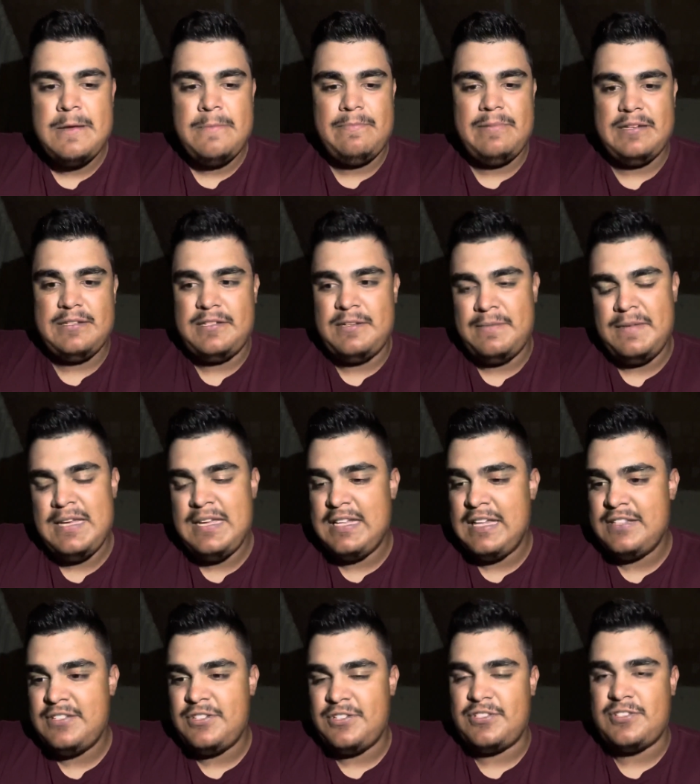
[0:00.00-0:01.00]
But to me,
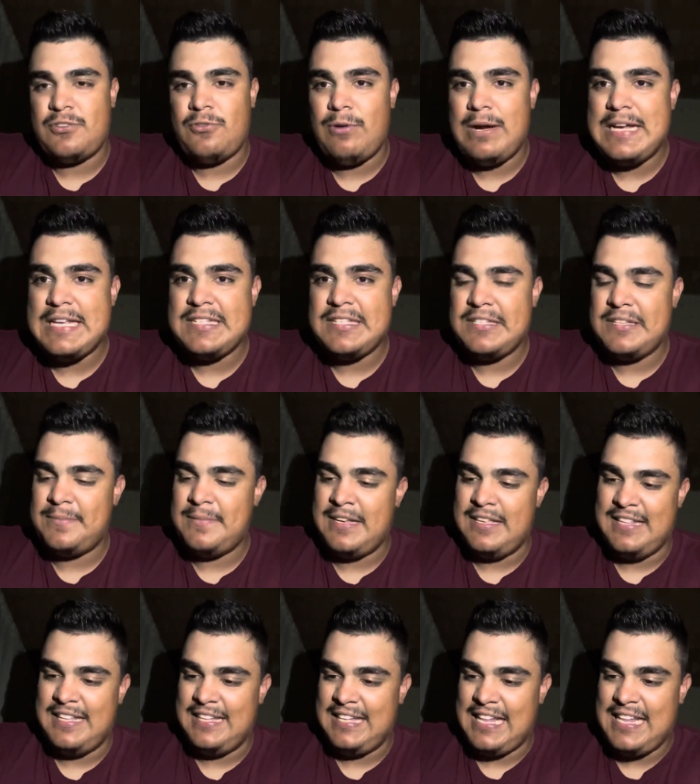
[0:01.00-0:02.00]
that's just crazy to me.
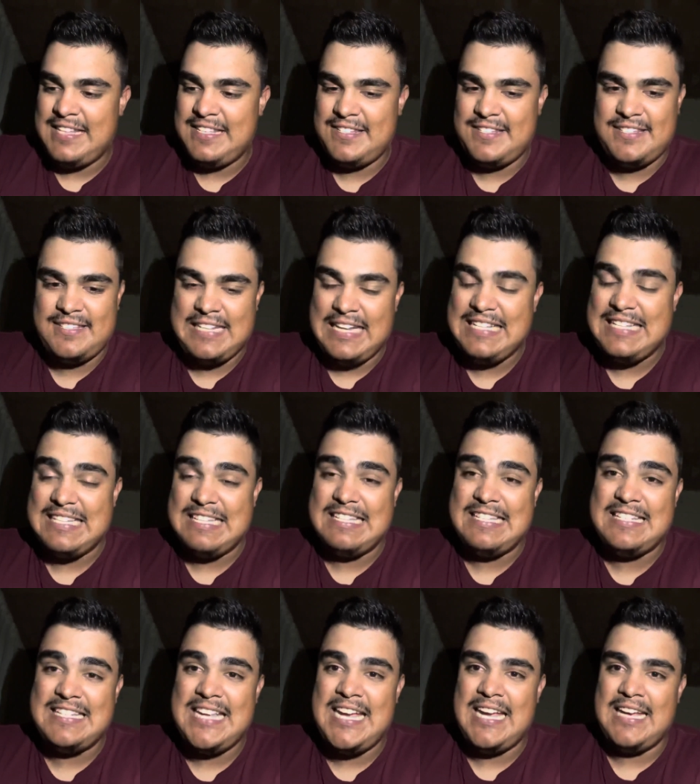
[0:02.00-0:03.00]
Like, that's
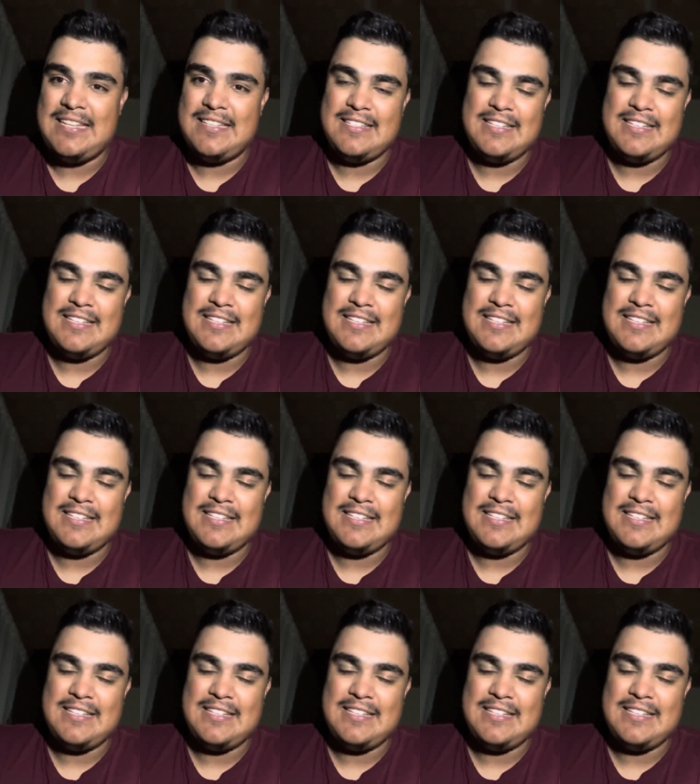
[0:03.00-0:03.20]
insane.